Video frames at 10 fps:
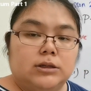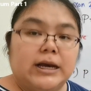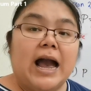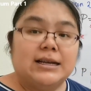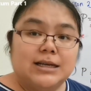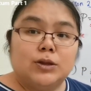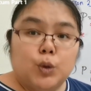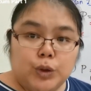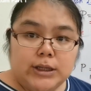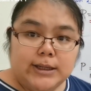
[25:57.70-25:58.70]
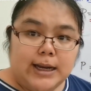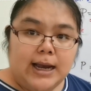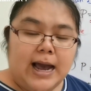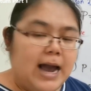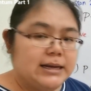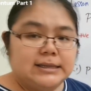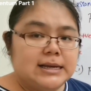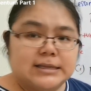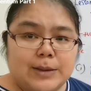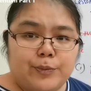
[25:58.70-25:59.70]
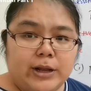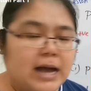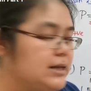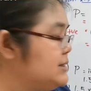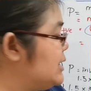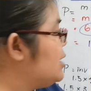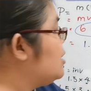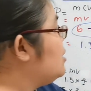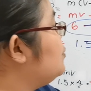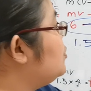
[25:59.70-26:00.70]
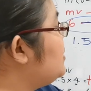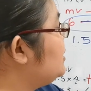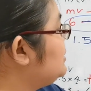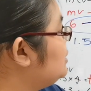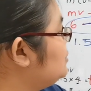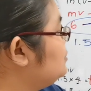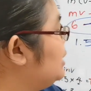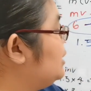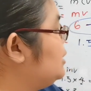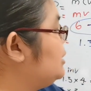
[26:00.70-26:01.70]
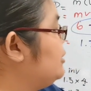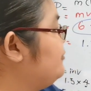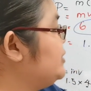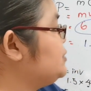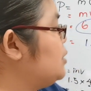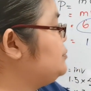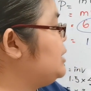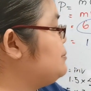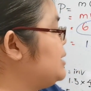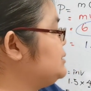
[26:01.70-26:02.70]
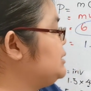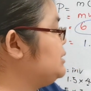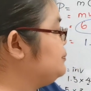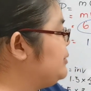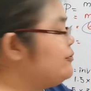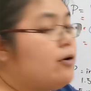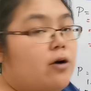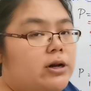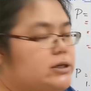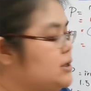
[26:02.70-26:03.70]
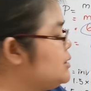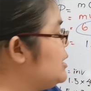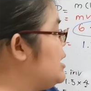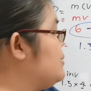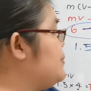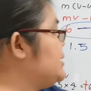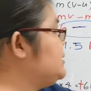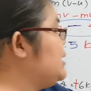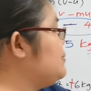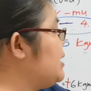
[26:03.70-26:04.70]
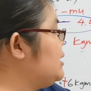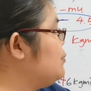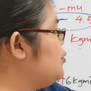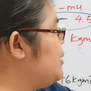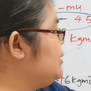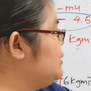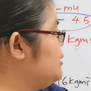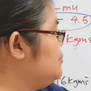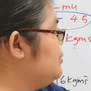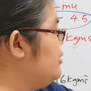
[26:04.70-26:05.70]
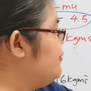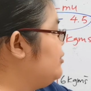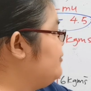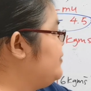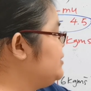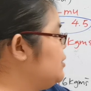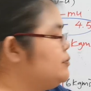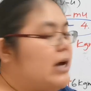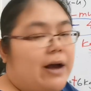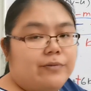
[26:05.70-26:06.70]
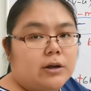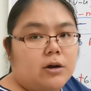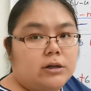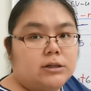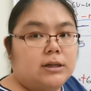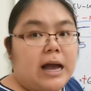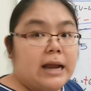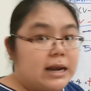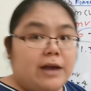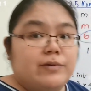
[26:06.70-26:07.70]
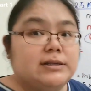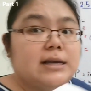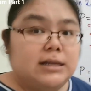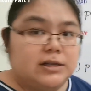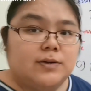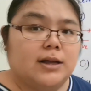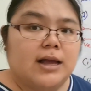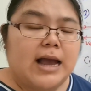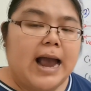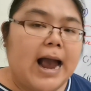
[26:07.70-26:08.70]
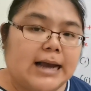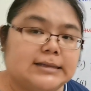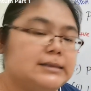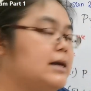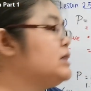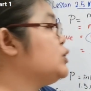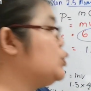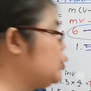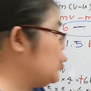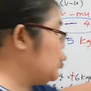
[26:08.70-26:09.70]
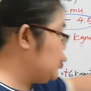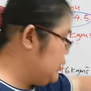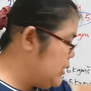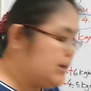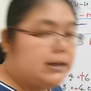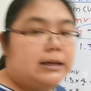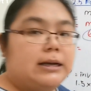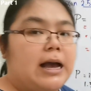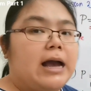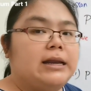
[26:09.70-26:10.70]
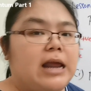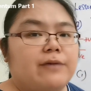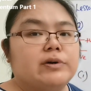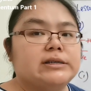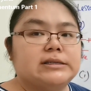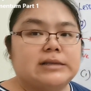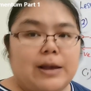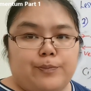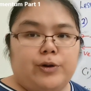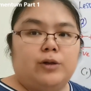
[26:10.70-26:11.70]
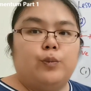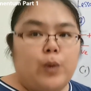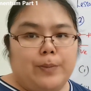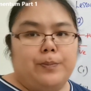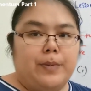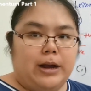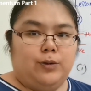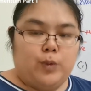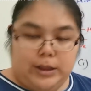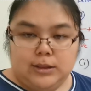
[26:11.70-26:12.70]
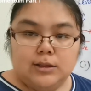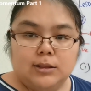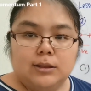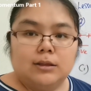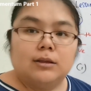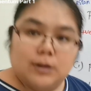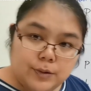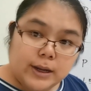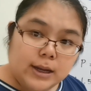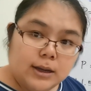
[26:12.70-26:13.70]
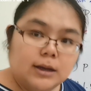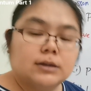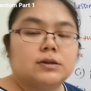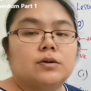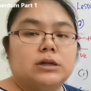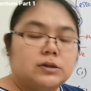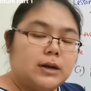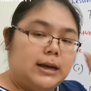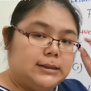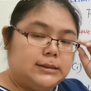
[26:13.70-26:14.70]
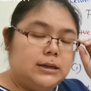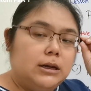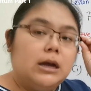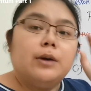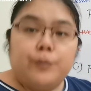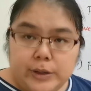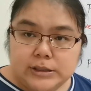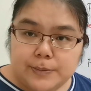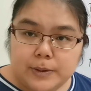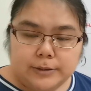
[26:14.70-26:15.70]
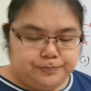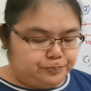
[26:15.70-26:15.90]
Okay, I said total, I didn't say separate. I didn't say momentum first object must before collision must same like the momentum for the first object after collision. I never say this one. I say total. I never separate one by one. Okay, so this one is the principle.